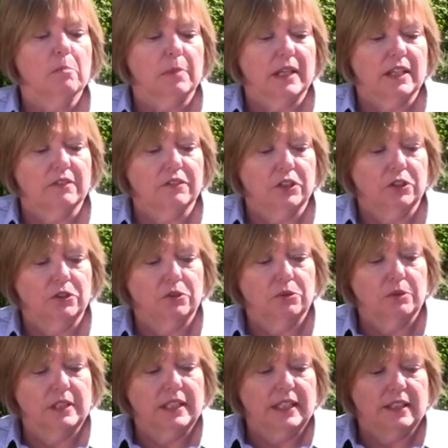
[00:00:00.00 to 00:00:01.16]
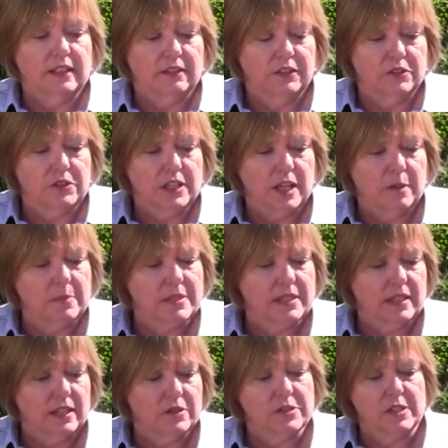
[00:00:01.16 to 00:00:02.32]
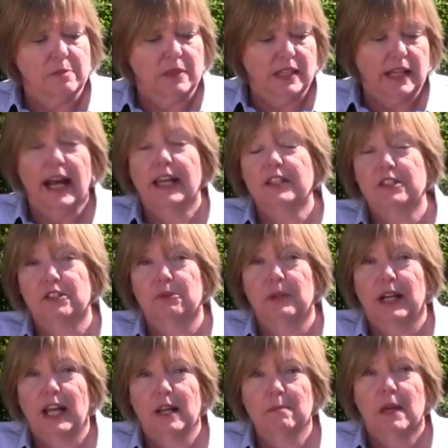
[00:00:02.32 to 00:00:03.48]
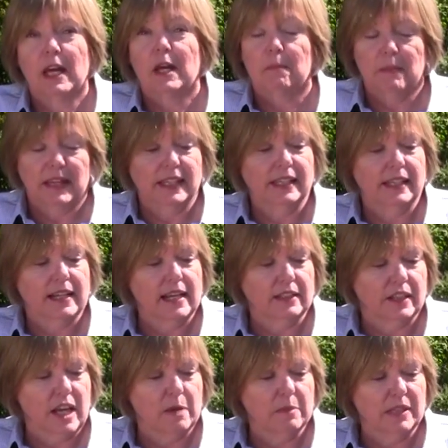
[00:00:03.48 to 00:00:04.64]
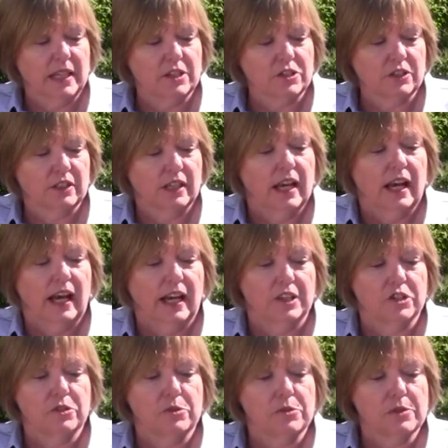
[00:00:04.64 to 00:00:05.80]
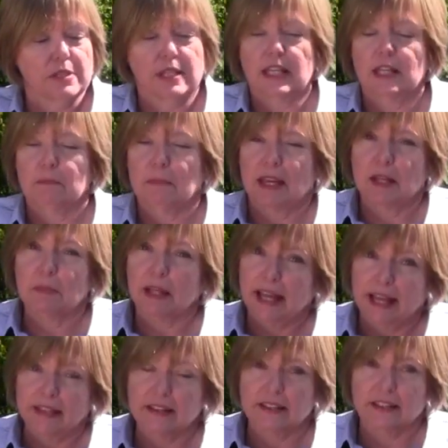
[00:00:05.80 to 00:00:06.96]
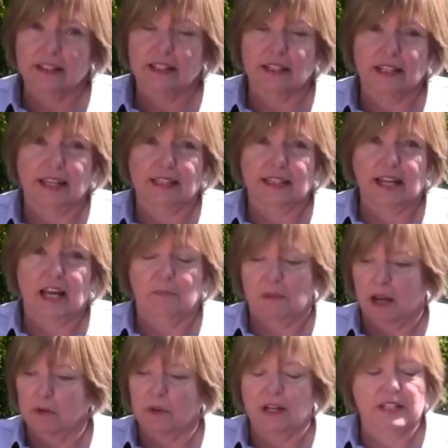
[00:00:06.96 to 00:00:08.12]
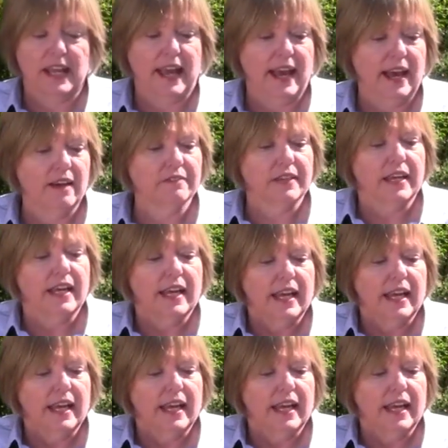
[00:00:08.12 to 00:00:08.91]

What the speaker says: But if you need a few tips, here's something I do when I'm making a color combination. I choose the main plant that I want to have,